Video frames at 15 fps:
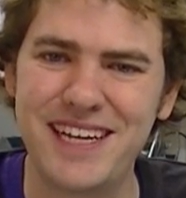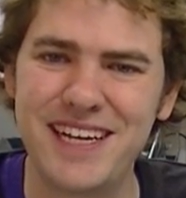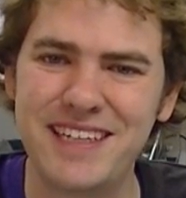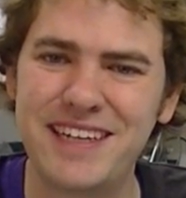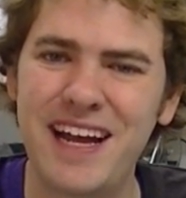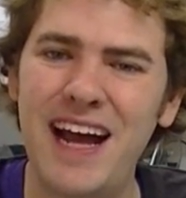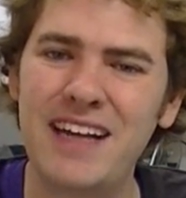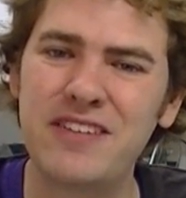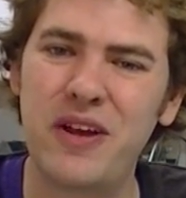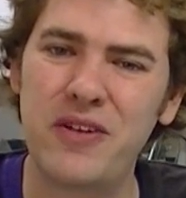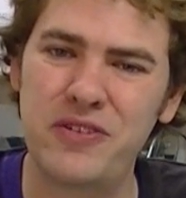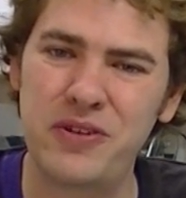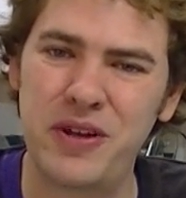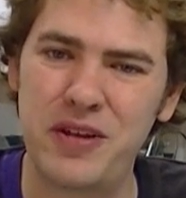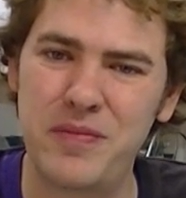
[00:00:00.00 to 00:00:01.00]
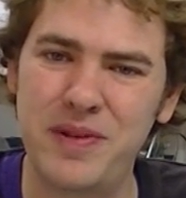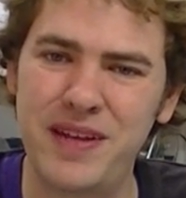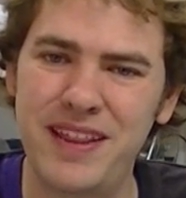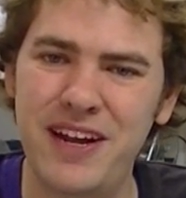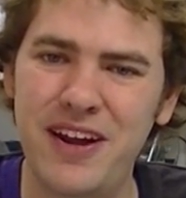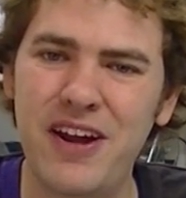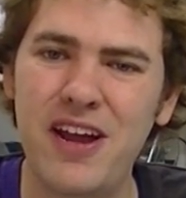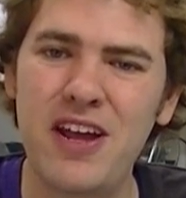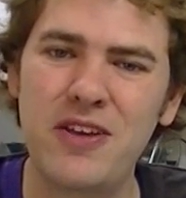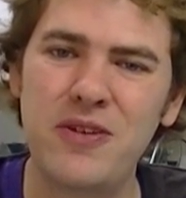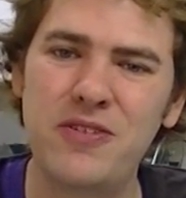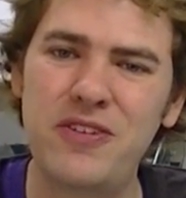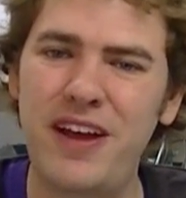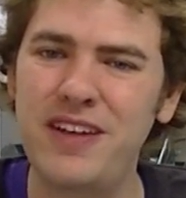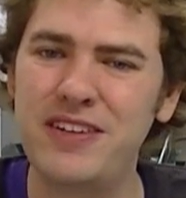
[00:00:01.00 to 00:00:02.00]
Scott's also going to be there. You
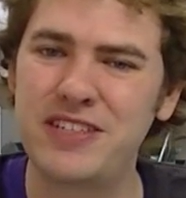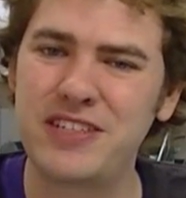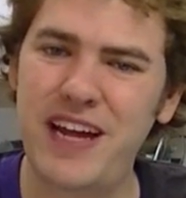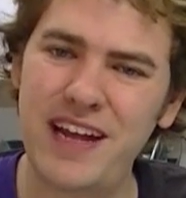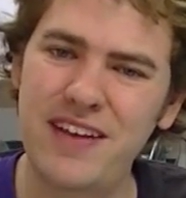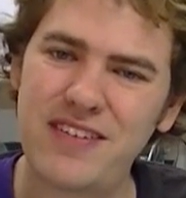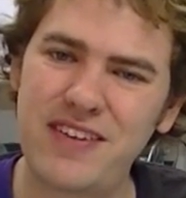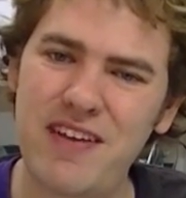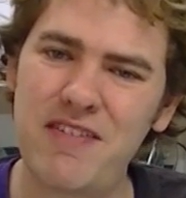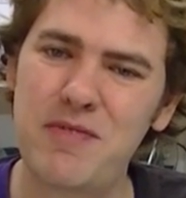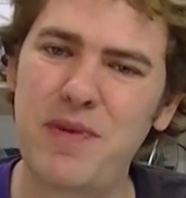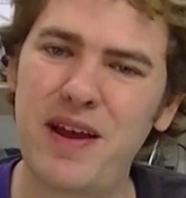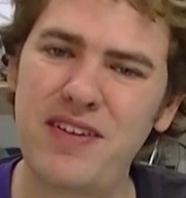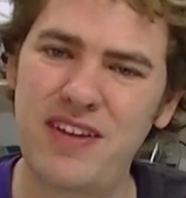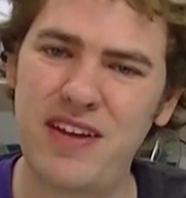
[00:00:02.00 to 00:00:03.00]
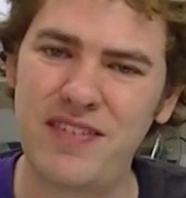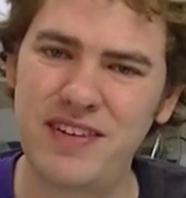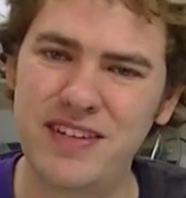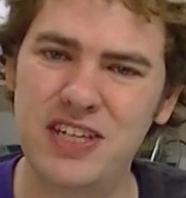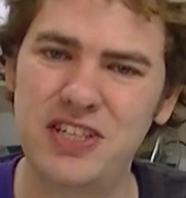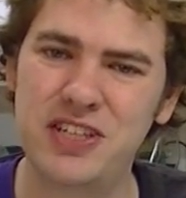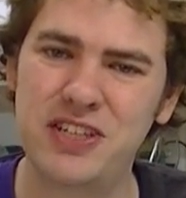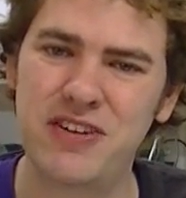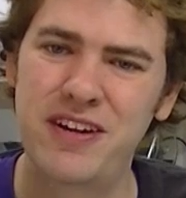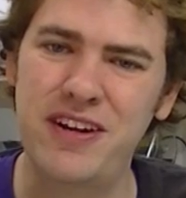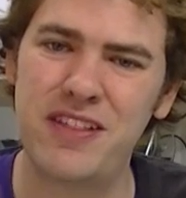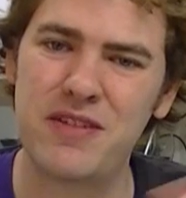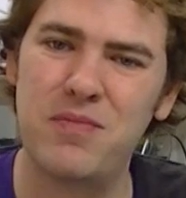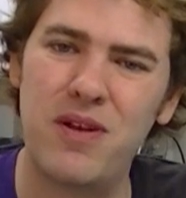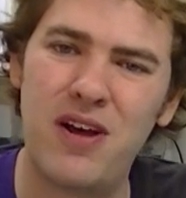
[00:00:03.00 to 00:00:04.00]
saw his giant 7x7 digigrid
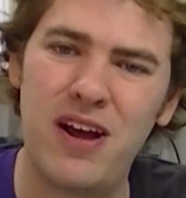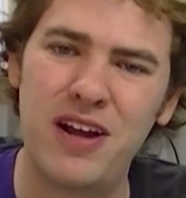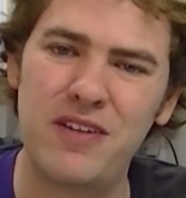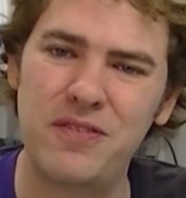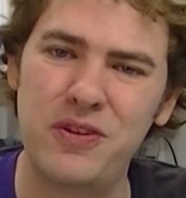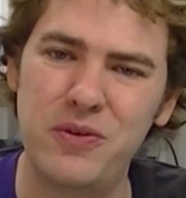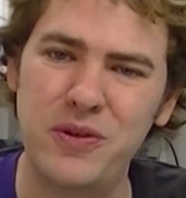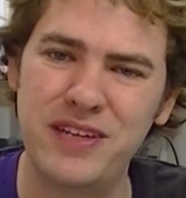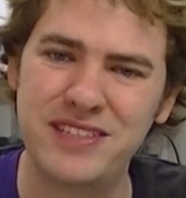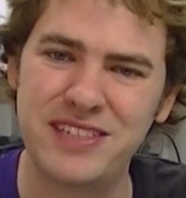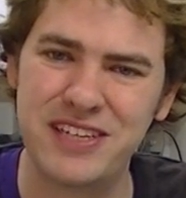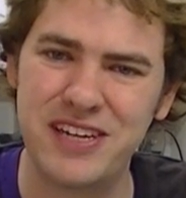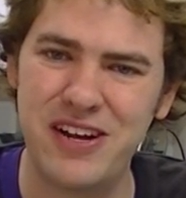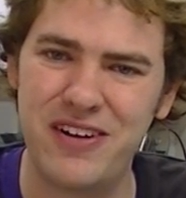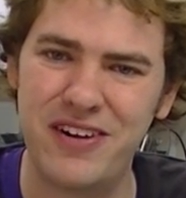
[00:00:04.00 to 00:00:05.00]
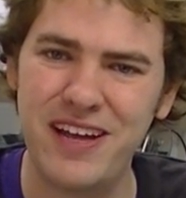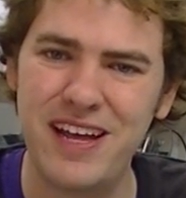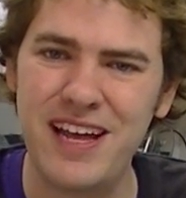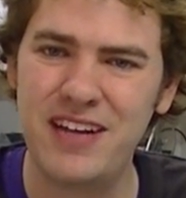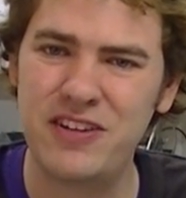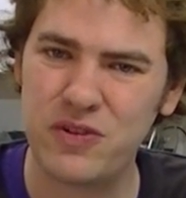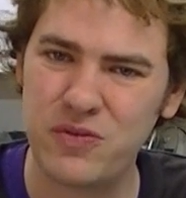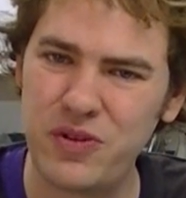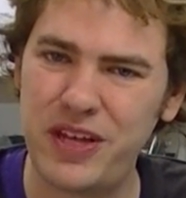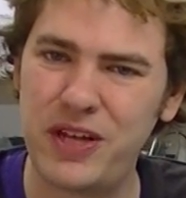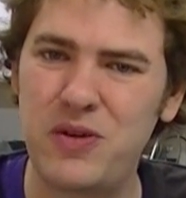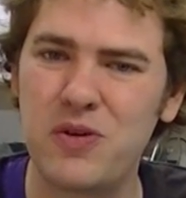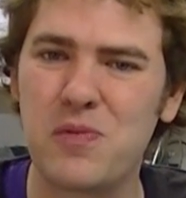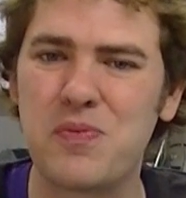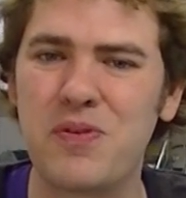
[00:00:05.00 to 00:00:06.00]
on the blog a few weeks ago. It's a really
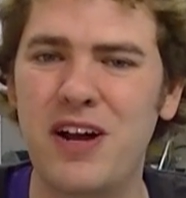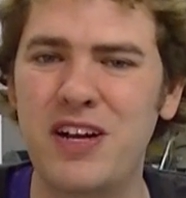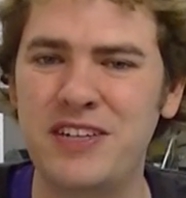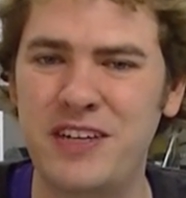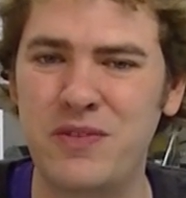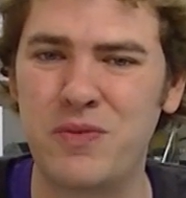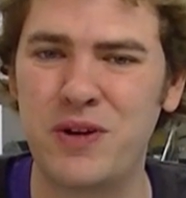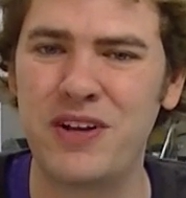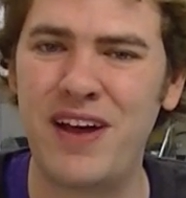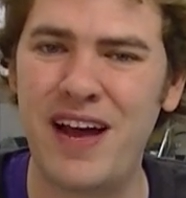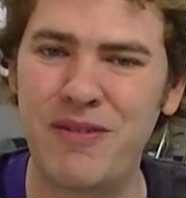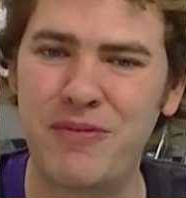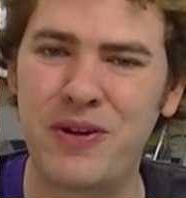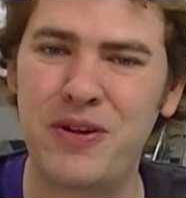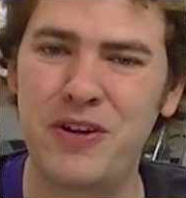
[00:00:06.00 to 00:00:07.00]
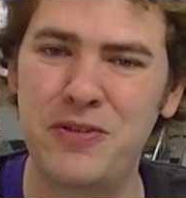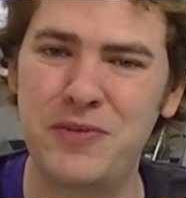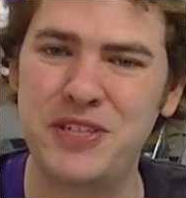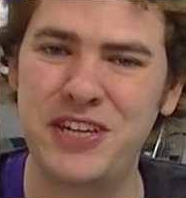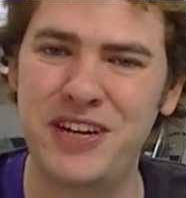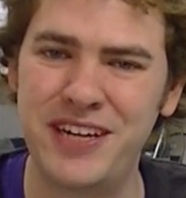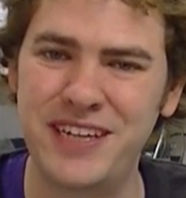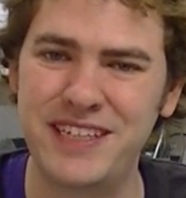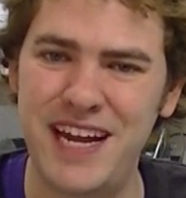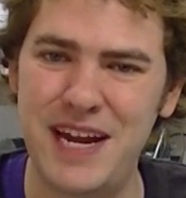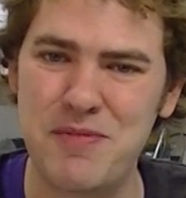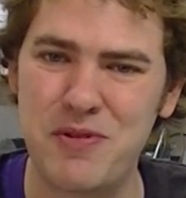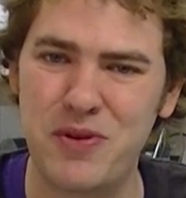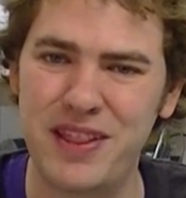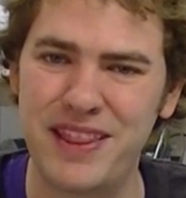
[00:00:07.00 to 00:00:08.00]
cool project and we're glad we're going to be sharing a
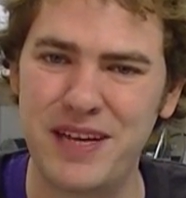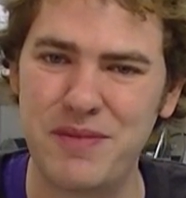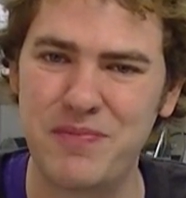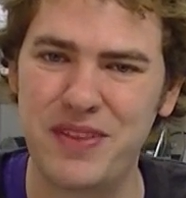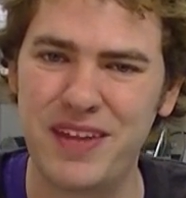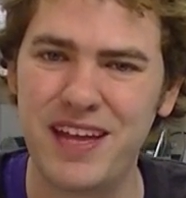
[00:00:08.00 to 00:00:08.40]
table with him.